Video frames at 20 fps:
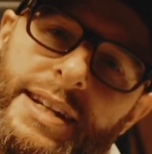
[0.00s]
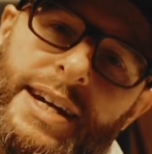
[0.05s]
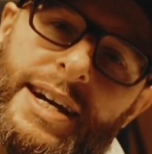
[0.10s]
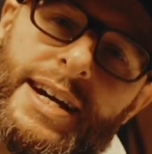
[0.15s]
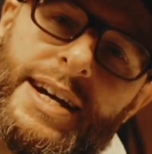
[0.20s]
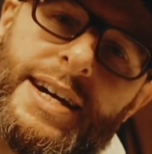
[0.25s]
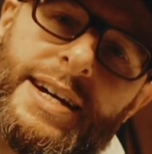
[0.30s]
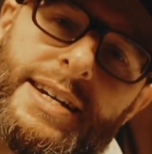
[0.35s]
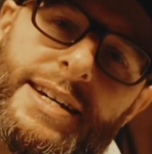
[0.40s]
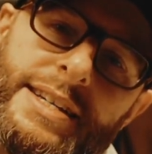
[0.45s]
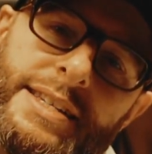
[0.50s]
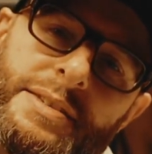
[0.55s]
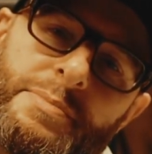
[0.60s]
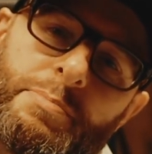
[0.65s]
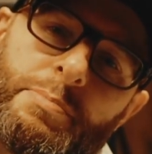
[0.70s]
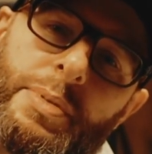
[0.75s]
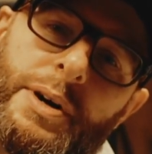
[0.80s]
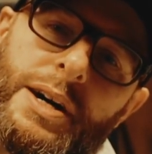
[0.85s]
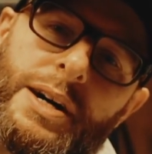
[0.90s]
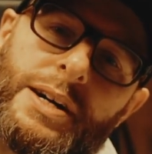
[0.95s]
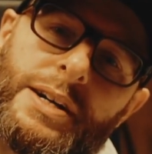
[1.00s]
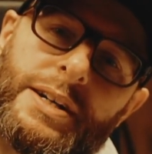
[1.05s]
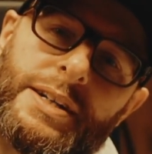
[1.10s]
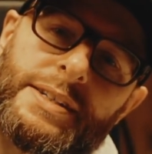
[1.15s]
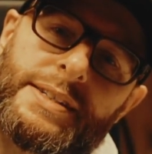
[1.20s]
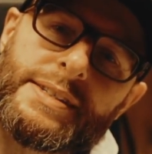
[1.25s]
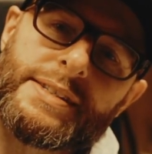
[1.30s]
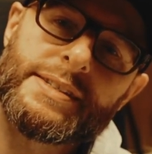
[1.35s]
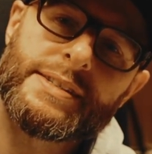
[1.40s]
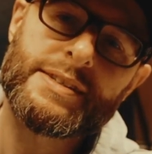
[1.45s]
nice
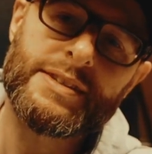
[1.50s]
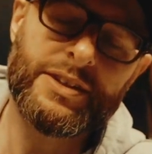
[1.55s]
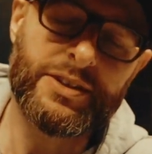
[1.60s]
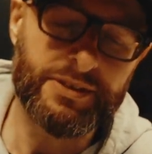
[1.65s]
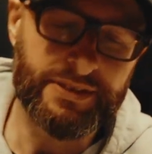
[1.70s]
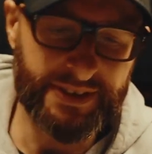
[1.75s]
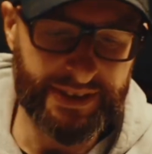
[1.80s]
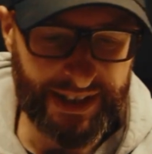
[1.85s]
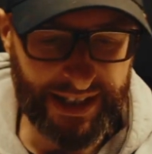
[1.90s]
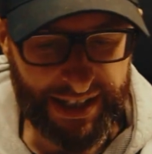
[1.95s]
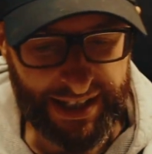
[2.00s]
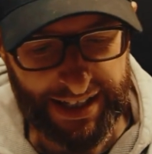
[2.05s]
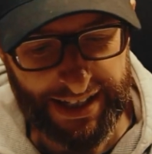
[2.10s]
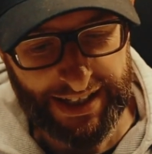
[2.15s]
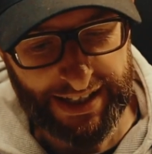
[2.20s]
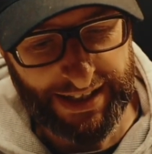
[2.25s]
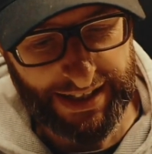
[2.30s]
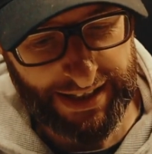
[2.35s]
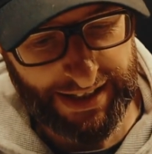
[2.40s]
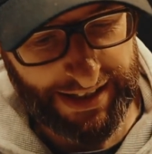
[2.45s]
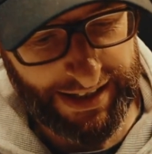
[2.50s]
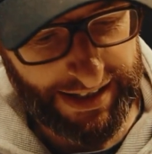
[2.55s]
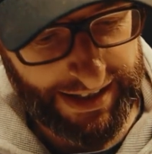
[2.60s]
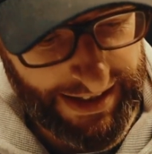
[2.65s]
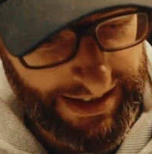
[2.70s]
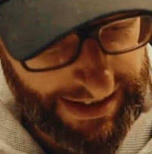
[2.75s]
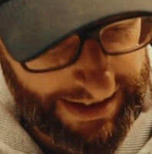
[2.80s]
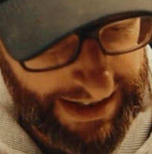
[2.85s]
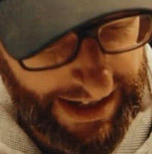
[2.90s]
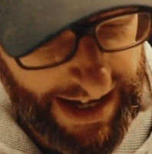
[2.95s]
box containing
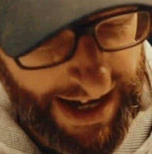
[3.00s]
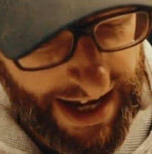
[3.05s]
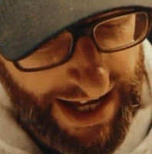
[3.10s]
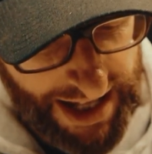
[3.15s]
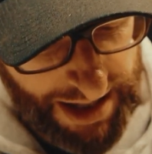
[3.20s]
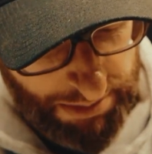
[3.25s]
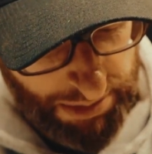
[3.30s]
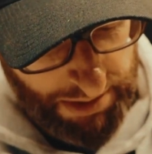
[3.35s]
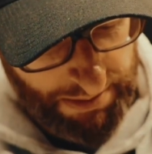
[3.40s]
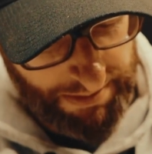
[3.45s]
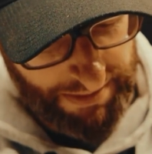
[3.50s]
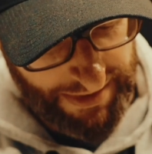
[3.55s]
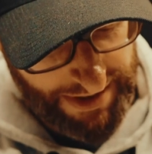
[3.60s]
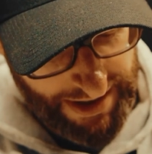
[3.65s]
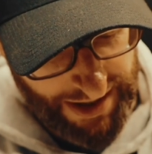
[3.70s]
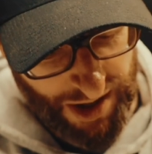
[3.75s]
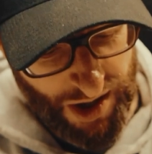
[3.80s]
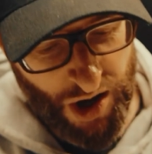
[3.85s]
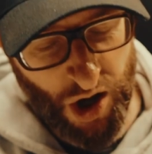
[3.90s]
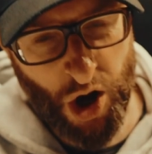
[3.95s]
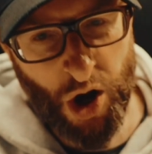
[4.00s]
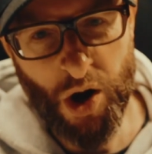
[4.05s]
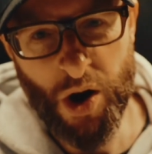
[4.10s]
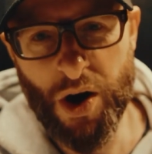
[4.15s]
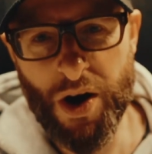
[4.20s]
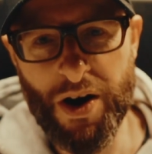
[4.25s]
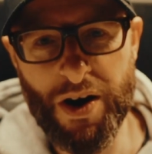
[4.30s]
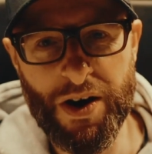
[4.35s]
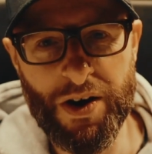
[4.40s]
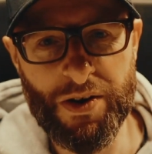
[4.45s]
the album
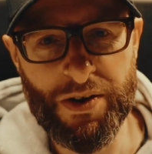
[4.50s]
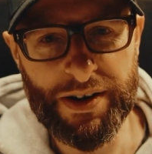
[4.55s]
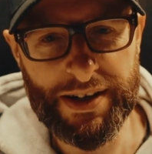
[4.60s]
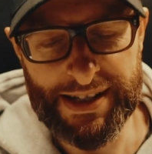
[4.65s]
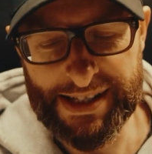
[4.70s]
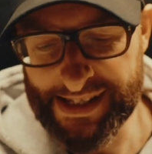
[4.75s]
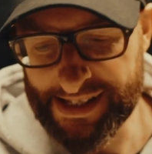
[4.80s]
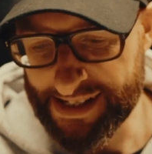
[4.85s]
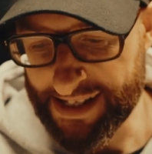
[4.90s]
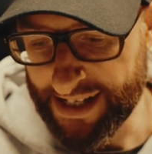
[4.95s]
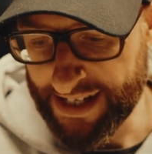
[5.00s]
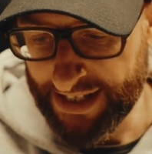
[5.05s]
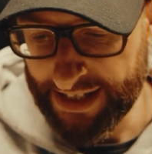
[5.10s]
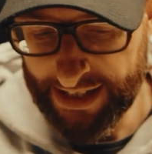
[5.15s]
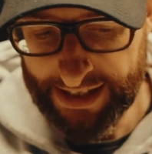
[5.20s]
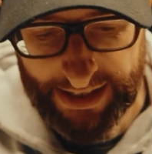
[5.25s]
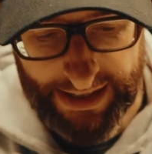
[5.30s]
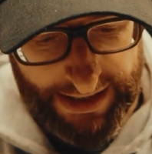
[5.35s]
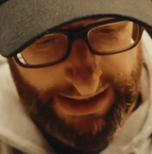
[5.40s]
on cassette,